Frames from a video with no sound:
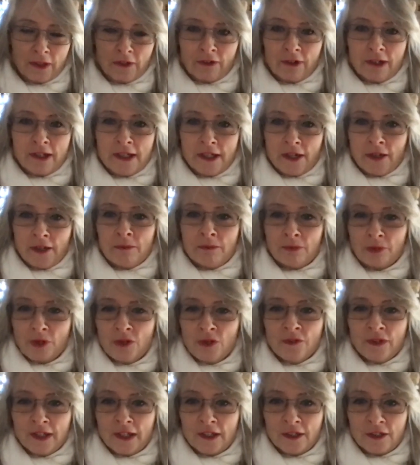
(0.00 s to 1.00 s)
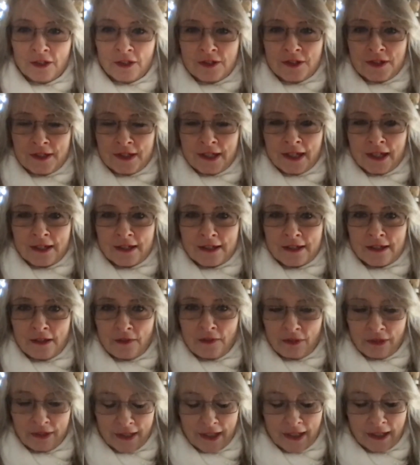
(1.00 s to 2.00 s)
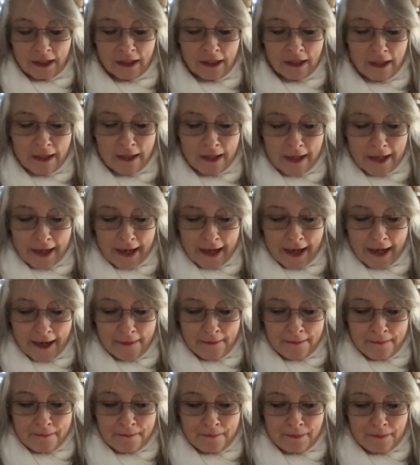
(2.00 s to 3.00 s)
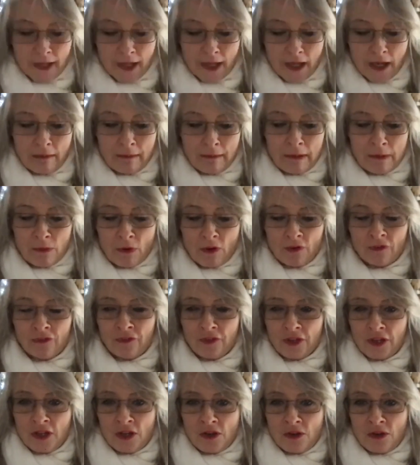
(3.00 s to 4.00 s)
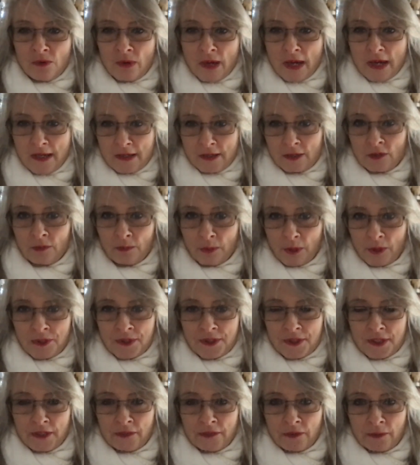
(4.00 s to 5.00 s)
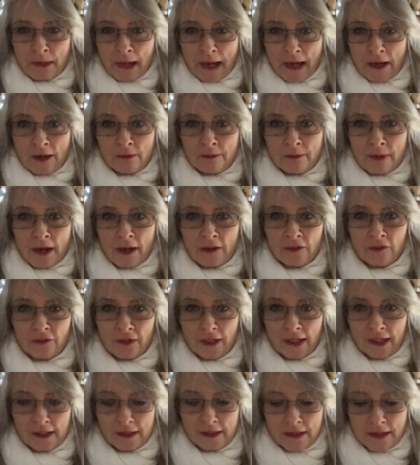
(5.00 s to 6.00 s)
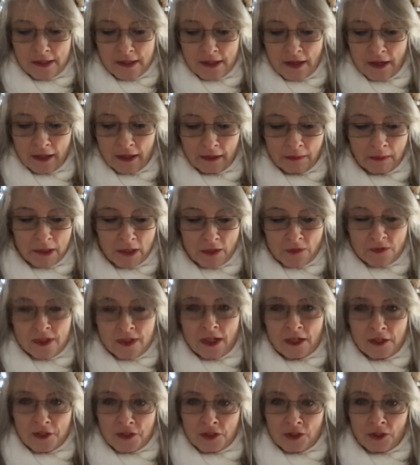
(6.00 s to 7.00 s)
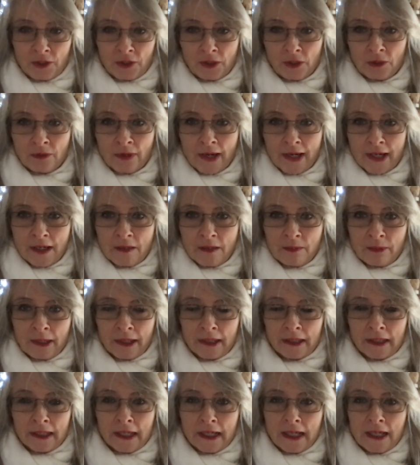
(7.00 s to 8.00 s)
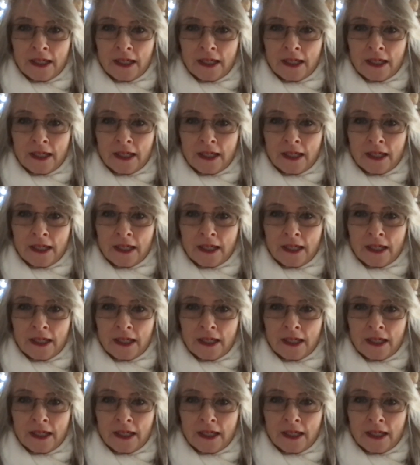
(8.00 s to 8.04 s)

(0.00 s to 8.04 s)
improving acoustics and everything. What for you is sort of positive about biophilic design? You've touched on it already, but